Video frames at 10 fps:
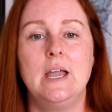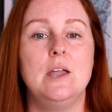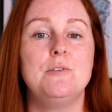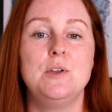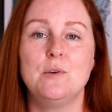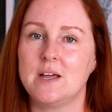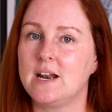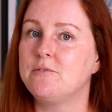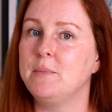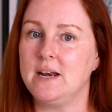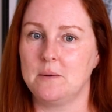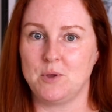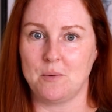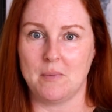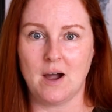If you then have made up
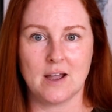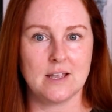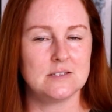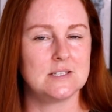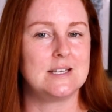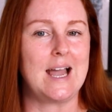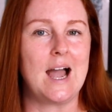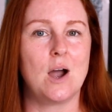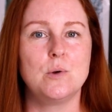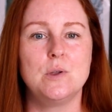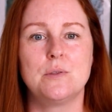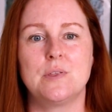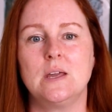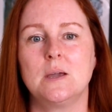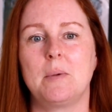your mind, now you
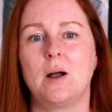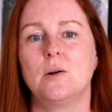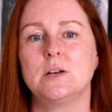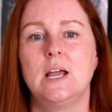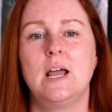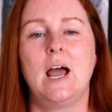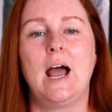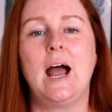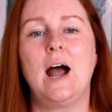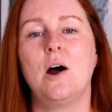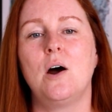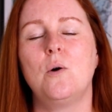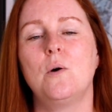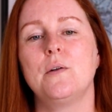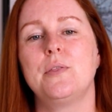think about
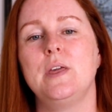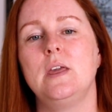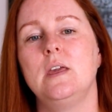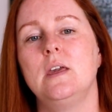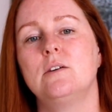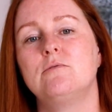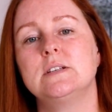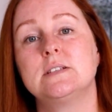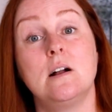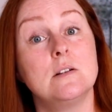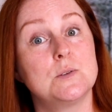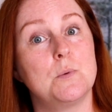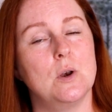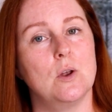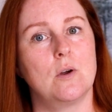how the results
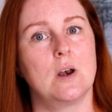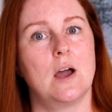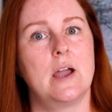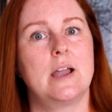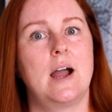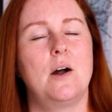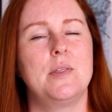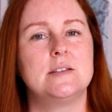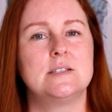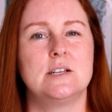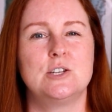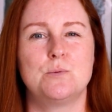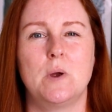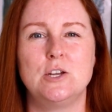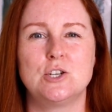will look like, how that
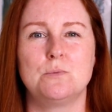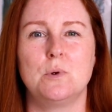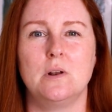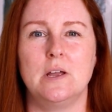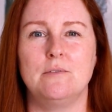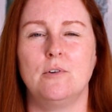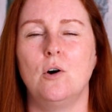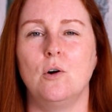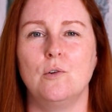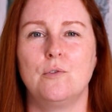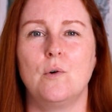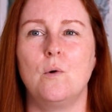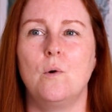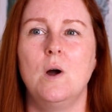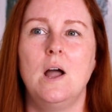situation will evolve,
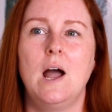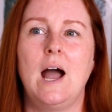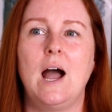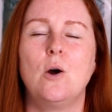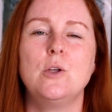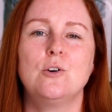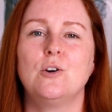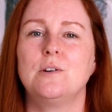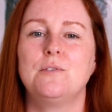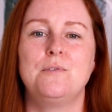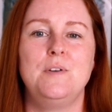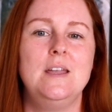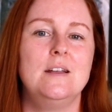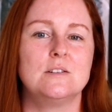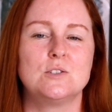or how you're going to
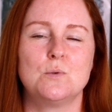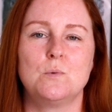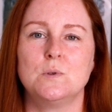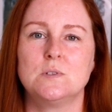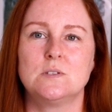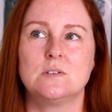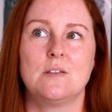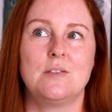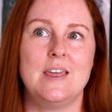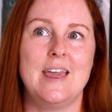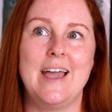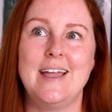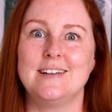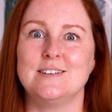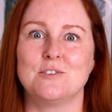feel towards the
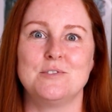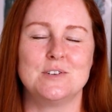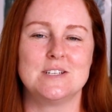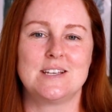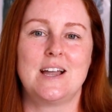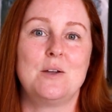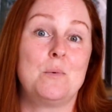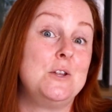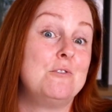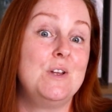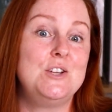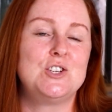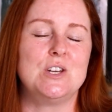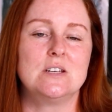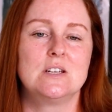end of your desire when you
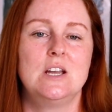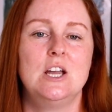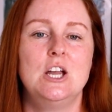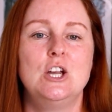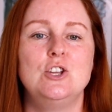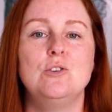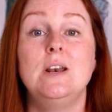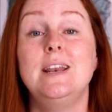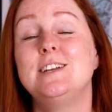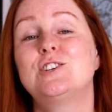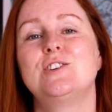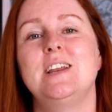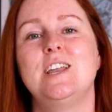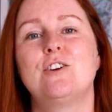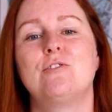reached it. You
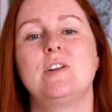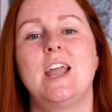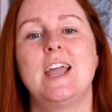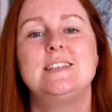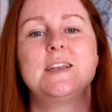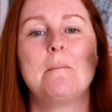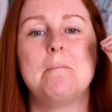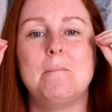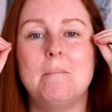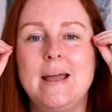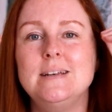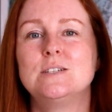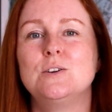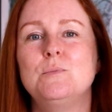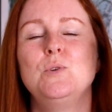literally create a
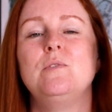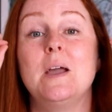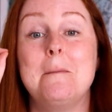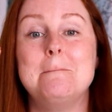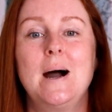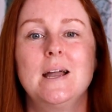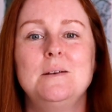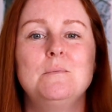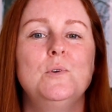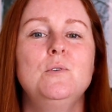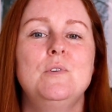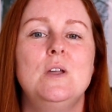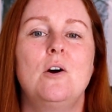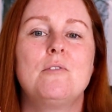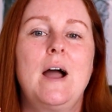mental movie, a mind
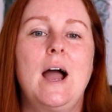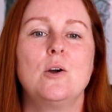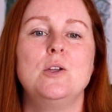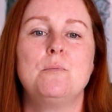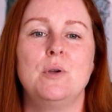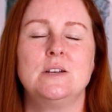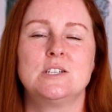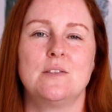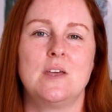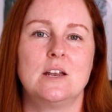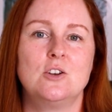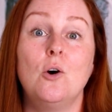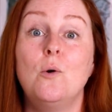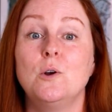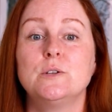movie of how you picture that
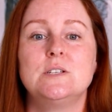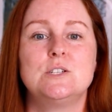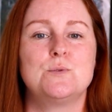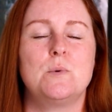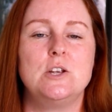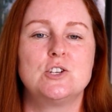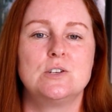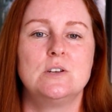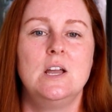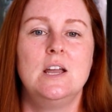goal or situation,